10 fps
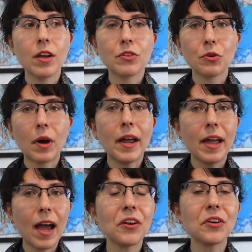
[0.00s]
So I
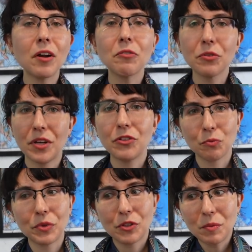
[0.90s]
had a
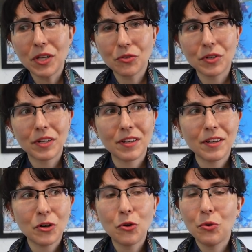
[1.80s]
conversation with Dimitri
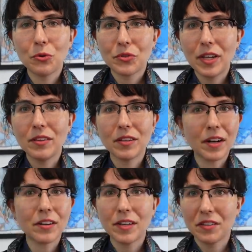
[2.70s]
who said that I
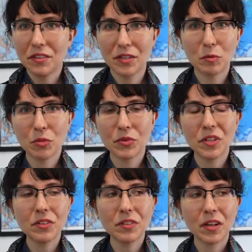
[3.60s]
could get this
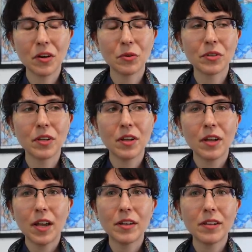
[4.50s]
10% discount.
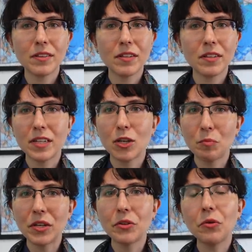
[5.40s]
And he said that he had
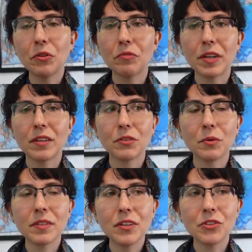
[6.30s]
made a note of it. So
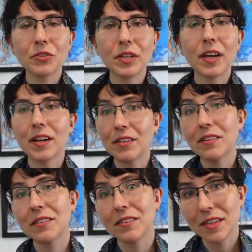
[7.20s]
essentially, and I
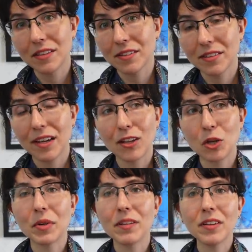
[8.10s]
didn't say this exactly,
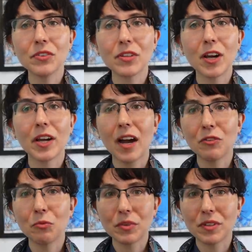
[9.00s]
but essentially I kind
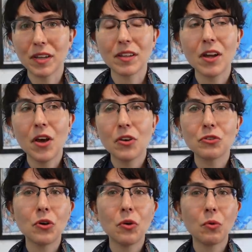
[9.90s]
of was like,
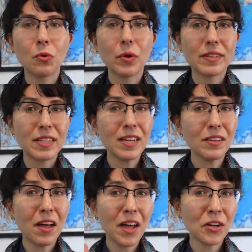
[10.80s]
so is he
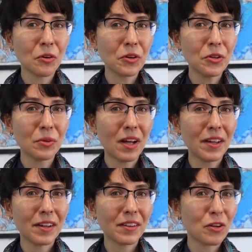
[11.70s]
lying or are you
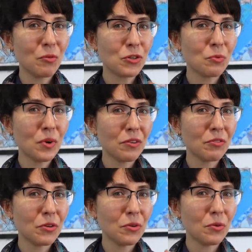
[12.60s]
lying? Like, which one of
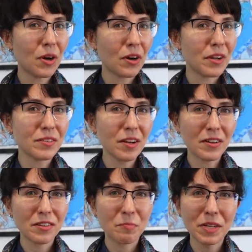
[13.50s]
you are, is
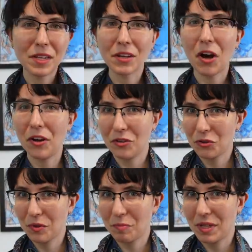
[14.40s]
not being
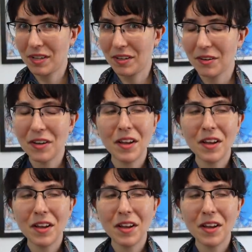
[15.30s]
honest with me here?